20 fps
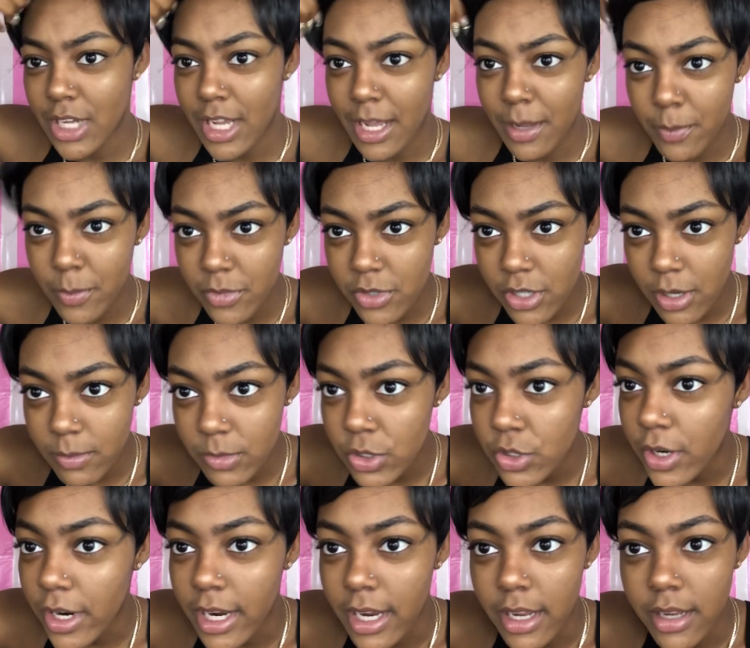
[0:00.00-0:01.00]
I'm
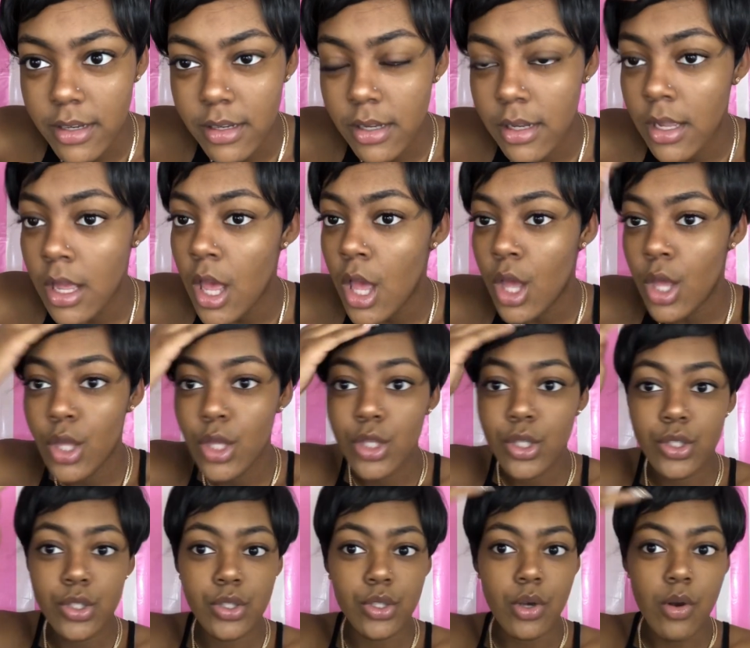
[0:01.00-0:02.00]
trying
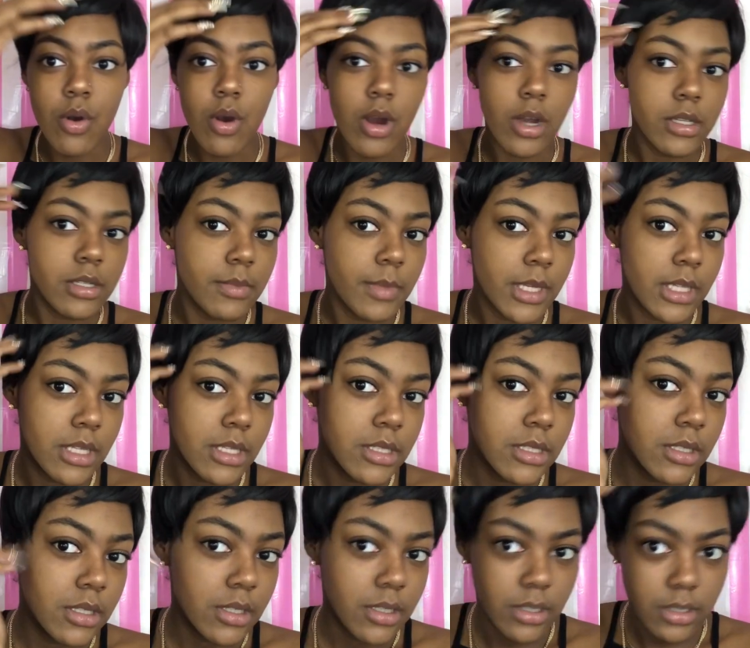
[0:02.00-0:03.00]
so hard to make
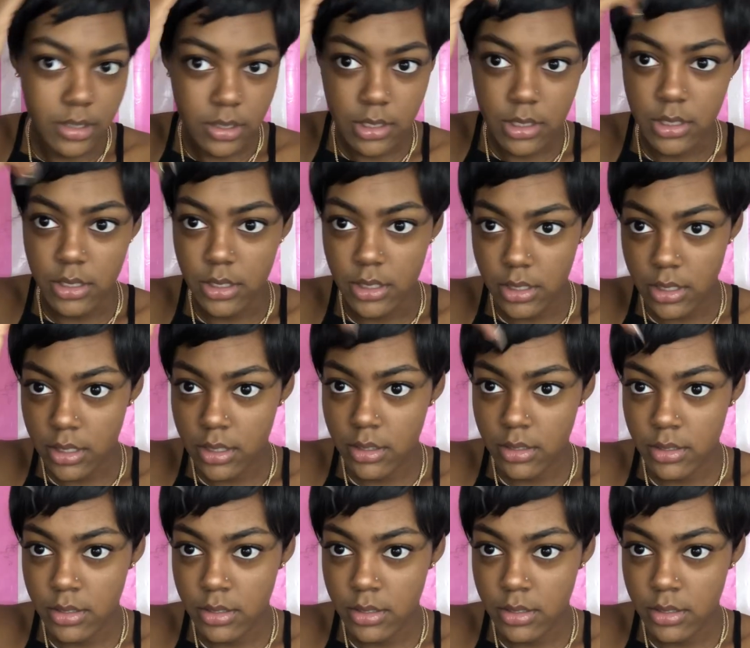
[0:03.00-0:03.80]
this look good.